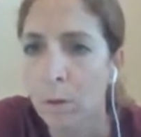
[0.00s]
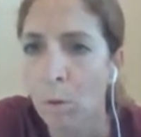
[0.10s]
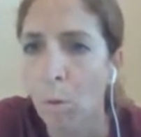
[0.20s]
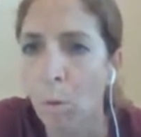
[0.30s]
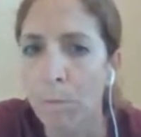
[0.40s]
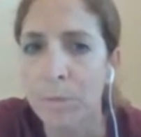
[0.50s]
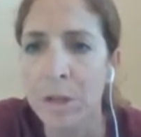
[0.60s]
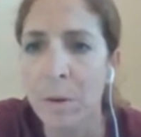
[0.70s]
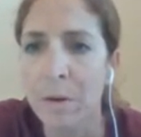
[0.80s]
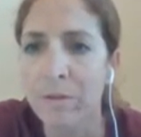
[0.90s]
Cool. So
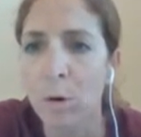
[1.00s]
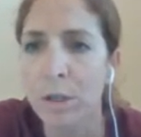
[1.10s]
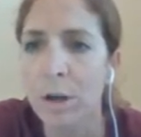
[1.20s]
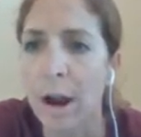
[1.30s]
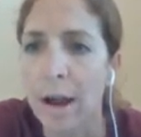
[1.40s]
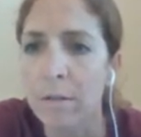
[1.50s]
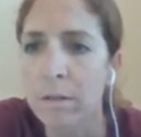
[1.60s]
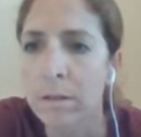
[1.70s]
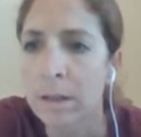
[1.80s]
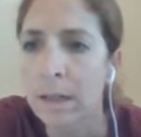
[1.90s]
now we have an orange
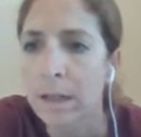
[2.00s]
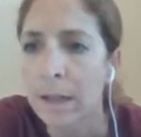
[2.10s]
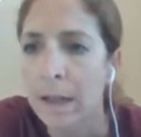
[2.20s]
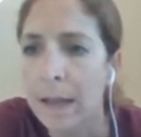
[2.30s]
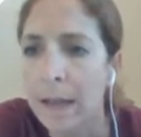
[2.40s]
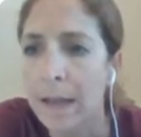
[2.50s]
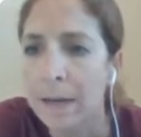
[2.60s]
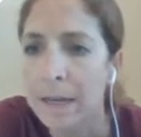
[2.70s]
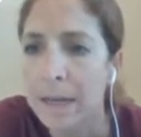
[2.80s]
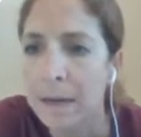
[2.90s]
graph. And
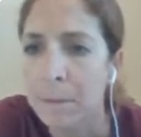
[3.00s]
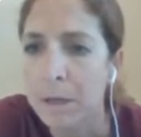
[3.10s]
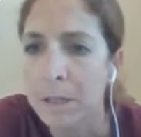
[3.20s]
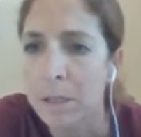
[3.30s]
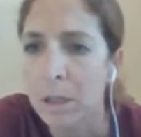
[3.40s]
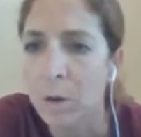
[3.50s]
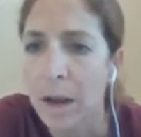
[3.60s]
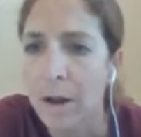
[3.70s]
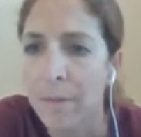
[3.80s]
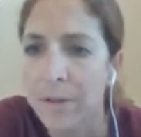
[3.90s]
again, I'm going to slow down.